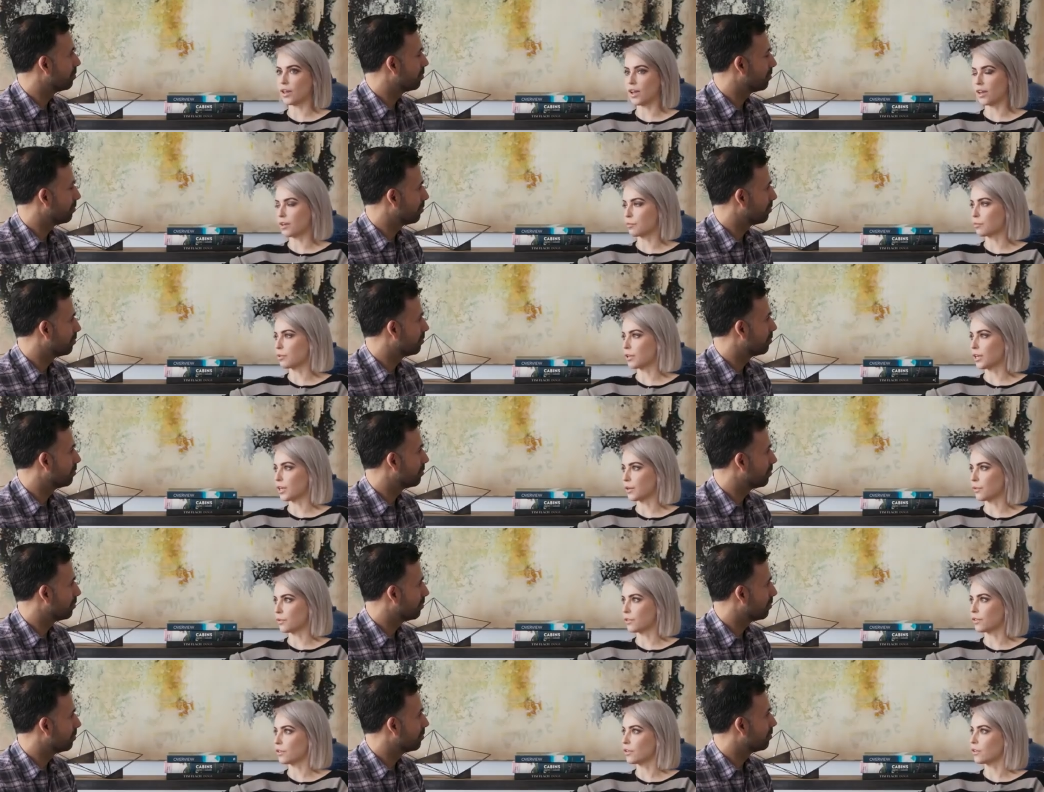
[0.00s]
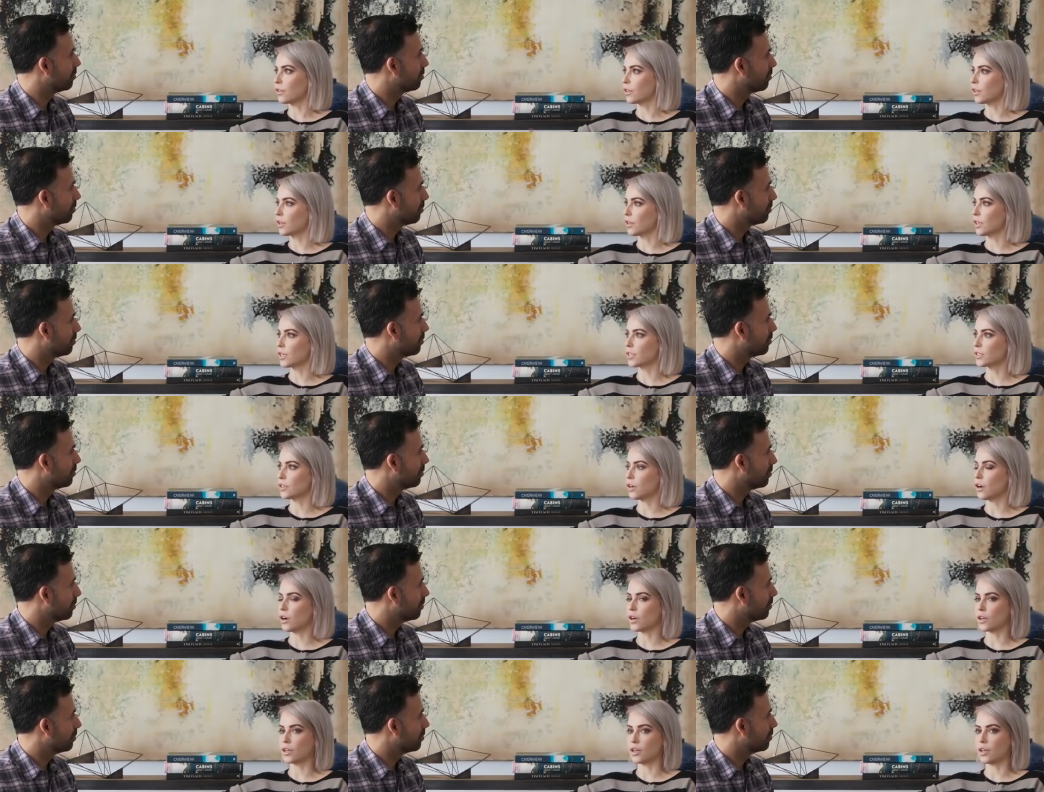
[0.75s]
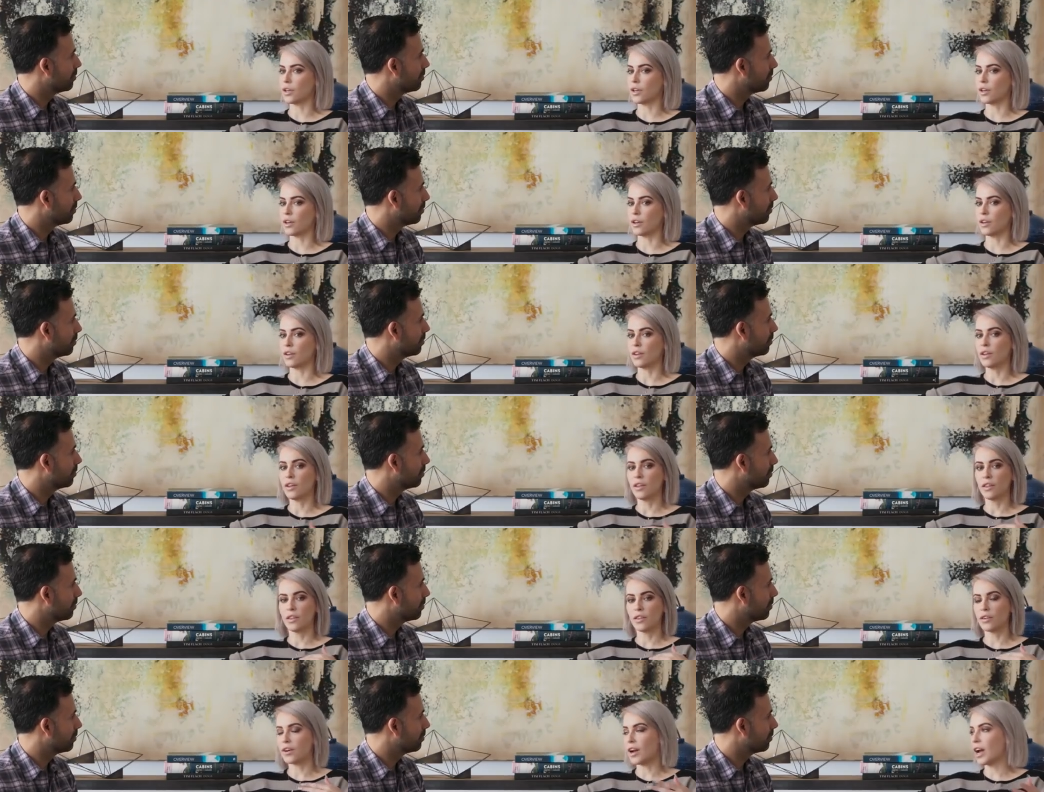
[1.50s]
Speaker 1: like playing with you, they like talking.
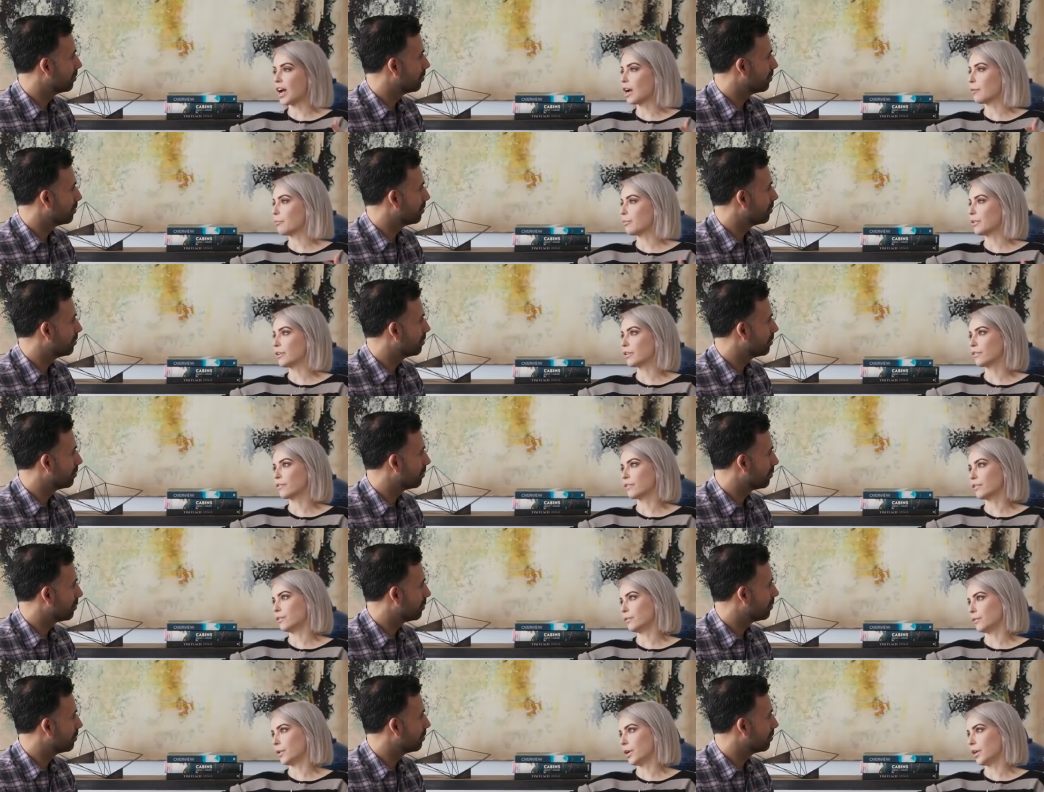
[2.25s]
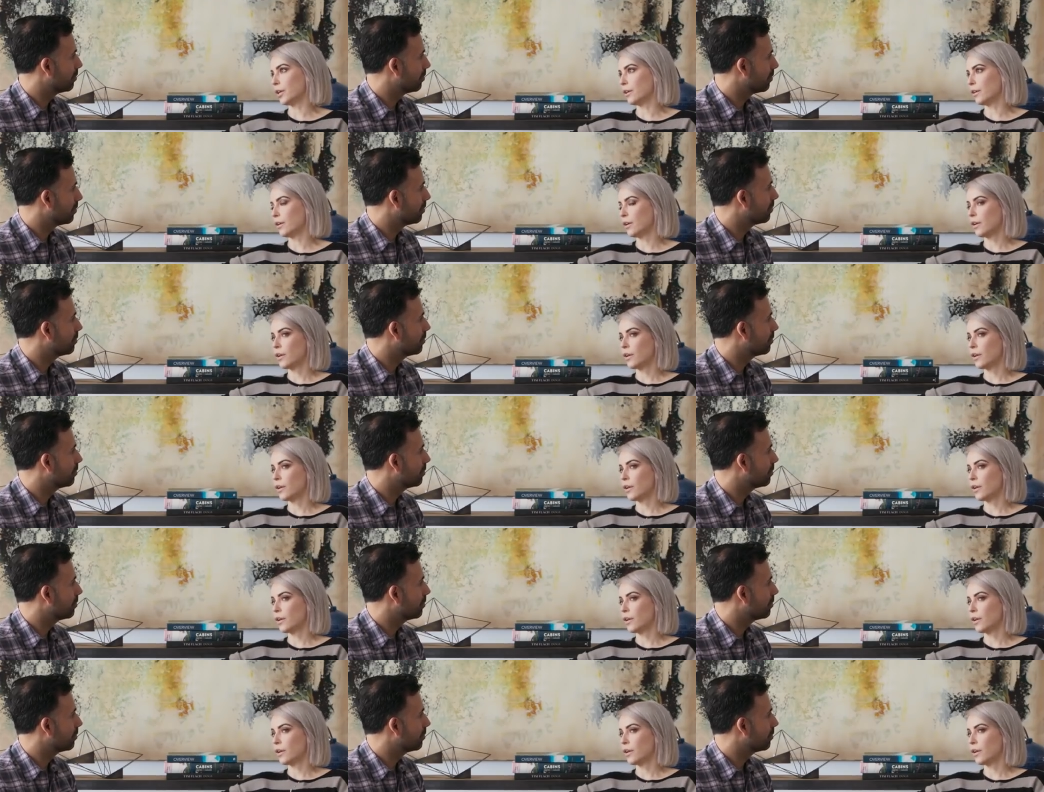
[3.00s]
They're happy if you win.